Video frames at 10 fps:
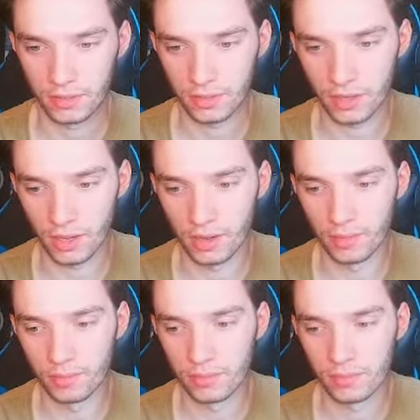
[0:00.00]

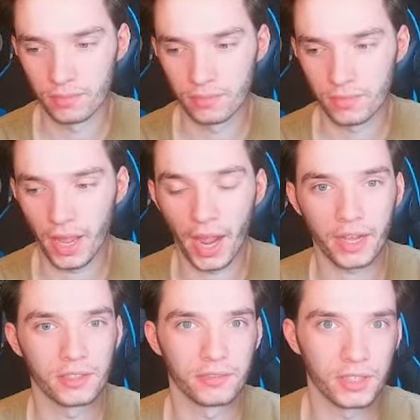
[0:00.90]
um,
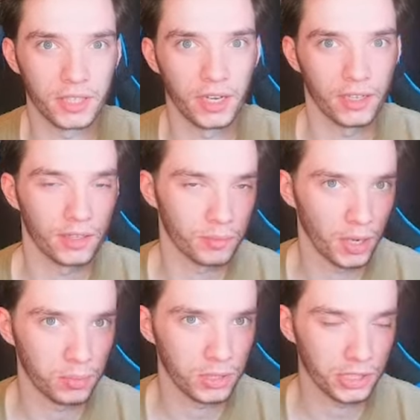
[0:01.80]
actively getting it
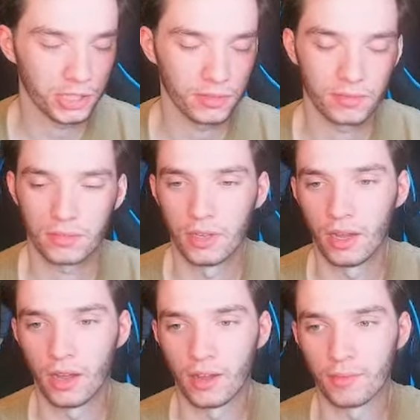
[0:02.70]
published
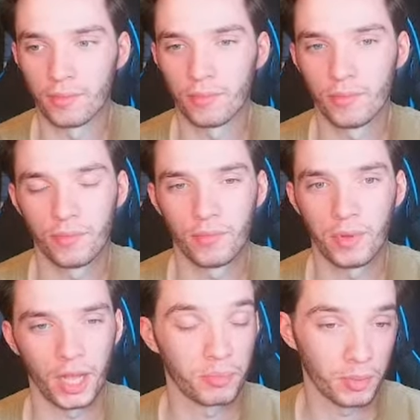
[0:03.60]
um,
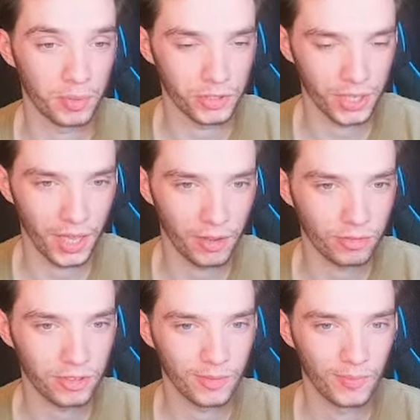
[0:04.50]
by a publishing
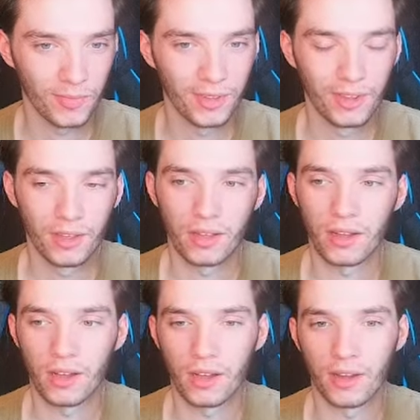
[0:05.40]
house.
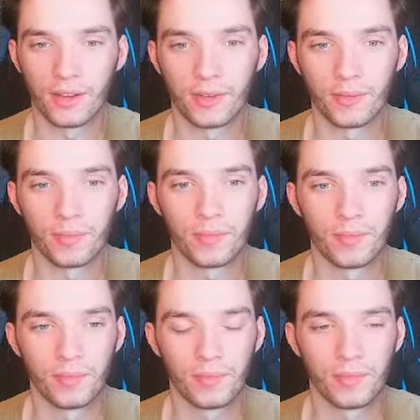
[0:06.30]
Um,
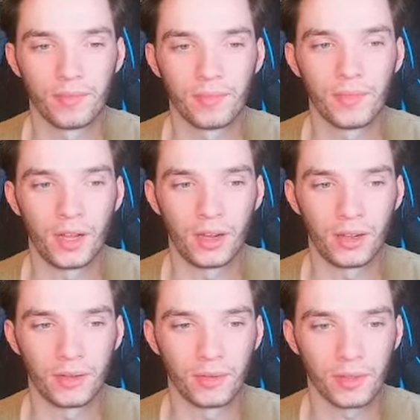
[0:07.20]

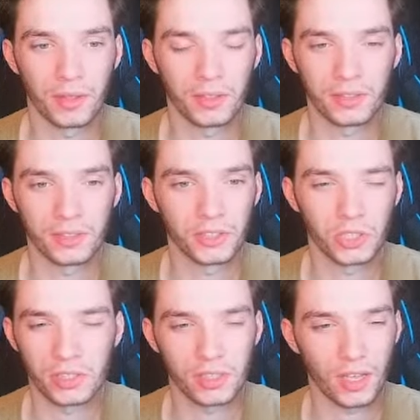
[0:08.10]
uh,
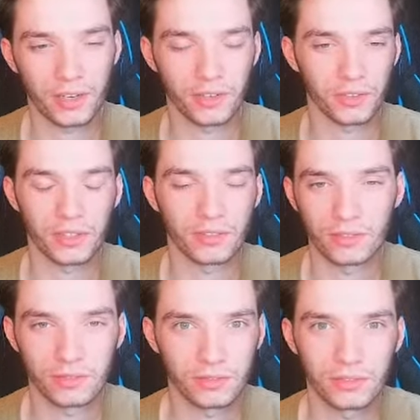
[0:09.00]
just I don't know, the
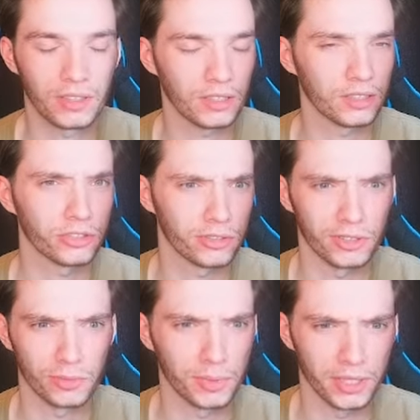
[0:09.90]
the industry is
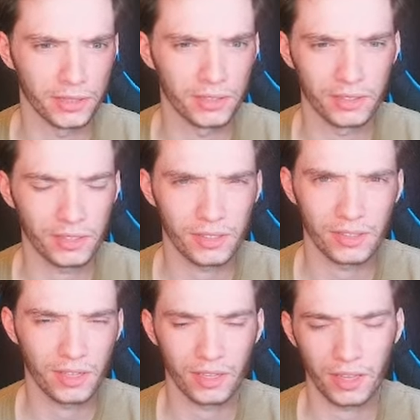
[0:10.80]
weird. It, it's
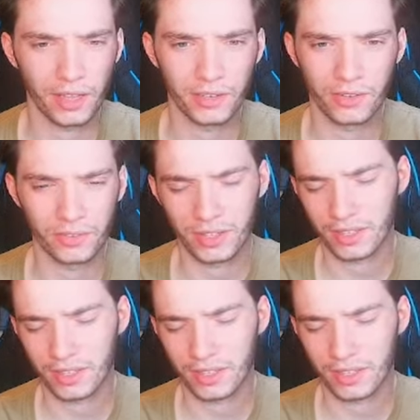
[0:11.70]
kind of, I don't know.